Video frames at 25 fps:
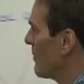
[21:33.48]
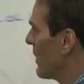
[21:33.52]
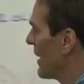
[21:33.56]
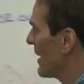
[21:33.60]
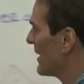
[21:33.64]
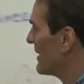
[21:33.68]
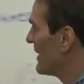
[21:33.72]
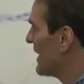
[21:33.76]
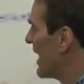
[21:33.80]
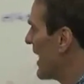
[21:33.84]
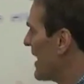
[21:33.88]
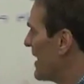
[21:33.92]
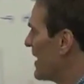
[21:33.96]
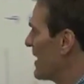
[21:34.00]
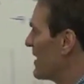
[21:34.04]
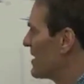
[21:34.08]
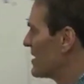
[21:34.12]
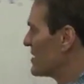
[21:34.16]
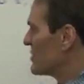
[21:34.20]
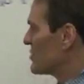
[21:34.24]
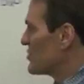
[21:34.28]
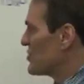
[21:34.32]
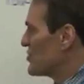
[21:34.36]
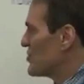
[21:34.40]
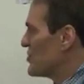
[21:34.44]
by letting
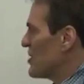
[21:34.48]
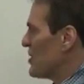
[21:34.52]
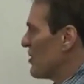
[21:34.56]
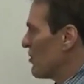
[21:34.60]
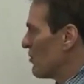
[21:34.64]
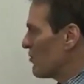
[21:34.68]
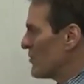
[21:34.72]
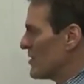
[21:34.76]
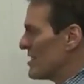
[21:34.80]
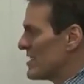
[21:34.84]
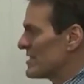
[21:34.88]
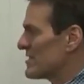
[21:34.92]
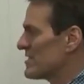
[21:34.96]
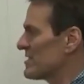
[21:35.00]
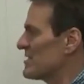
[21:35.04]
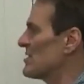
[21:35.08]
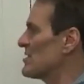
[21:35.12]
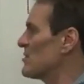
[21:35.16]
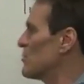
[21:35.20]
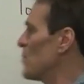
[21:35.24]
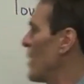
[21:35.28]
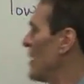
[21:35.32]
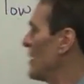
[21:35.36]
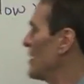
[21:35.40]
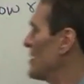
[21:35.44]
us share risks
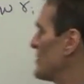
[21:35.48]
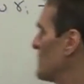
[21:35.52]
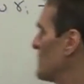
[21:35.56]
as well